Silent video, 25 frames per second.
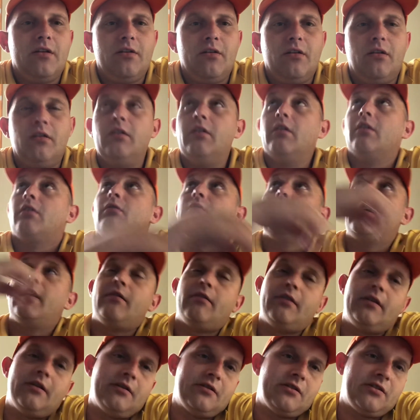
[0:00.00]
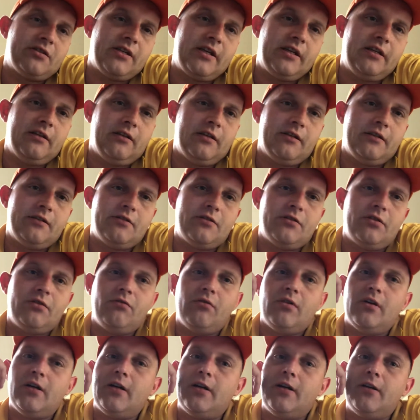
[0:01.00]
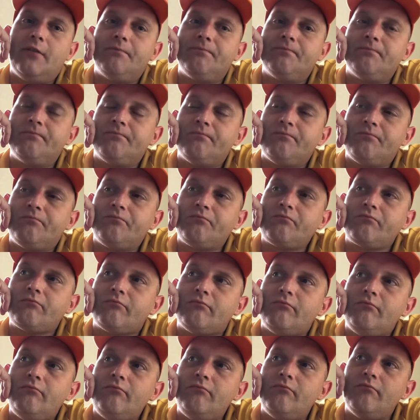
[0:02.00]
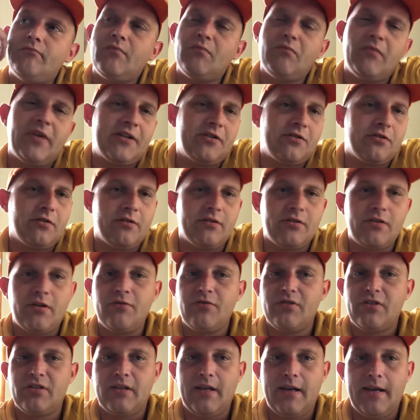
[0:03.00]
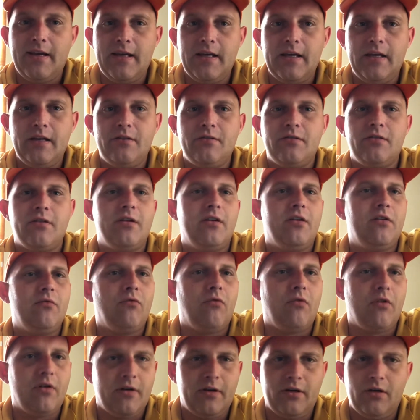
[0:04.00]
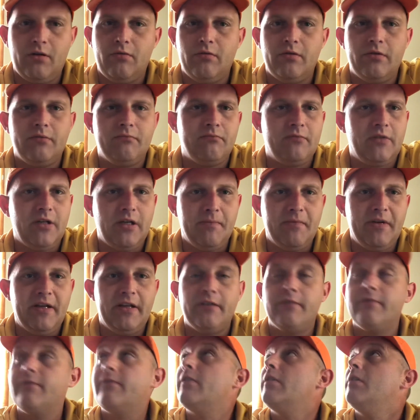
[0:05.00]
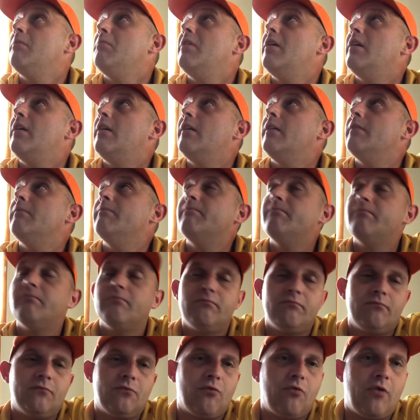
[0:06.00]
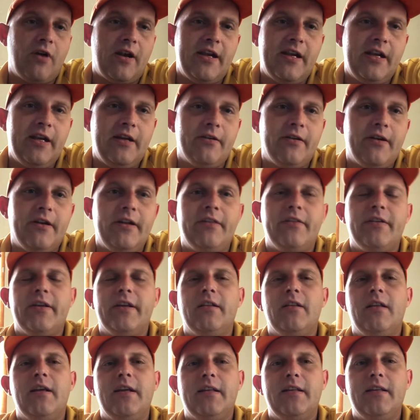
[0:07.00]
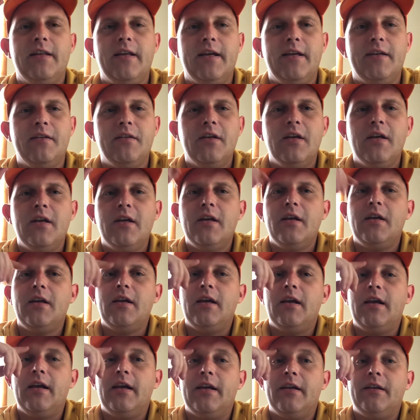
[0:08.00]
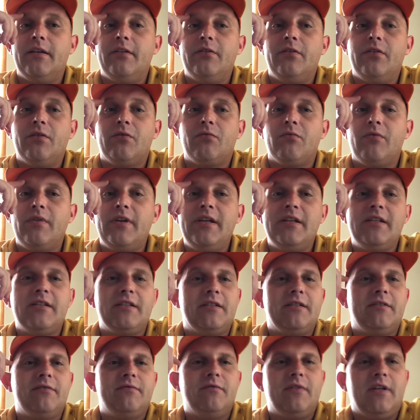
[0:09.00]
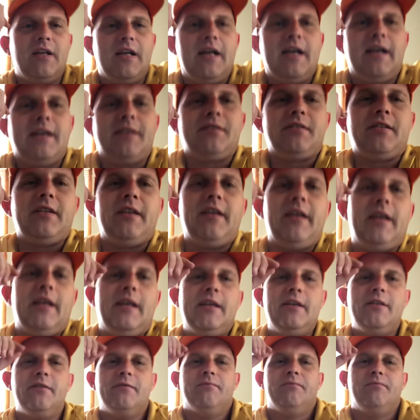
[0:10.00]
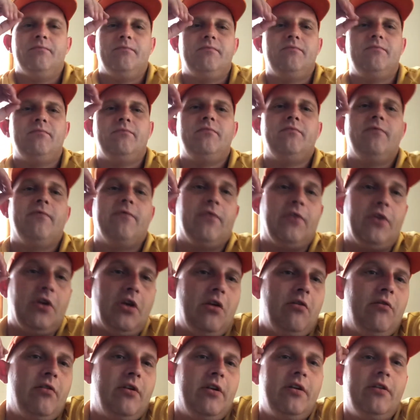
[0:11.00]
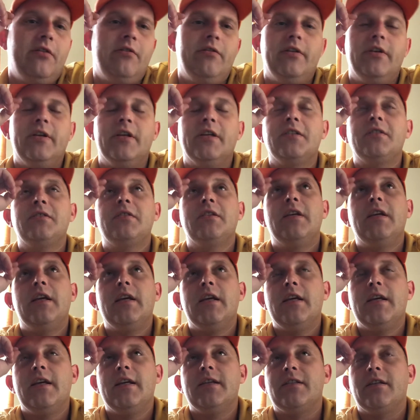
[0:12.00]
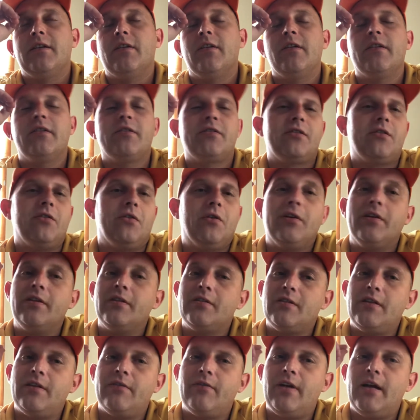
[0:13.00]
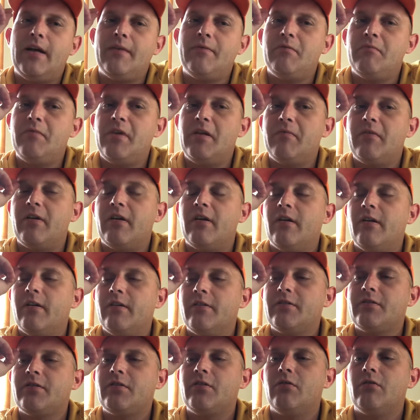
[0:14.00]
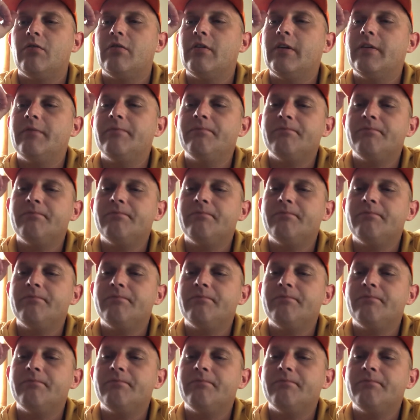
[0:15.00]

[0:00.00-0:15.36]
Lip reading: look around in the ceiling to make sure there's no stains, water coming in from rain or anything like that. And the reason I say for you to do this is I heard a story. This never happened to me, but I heard a story.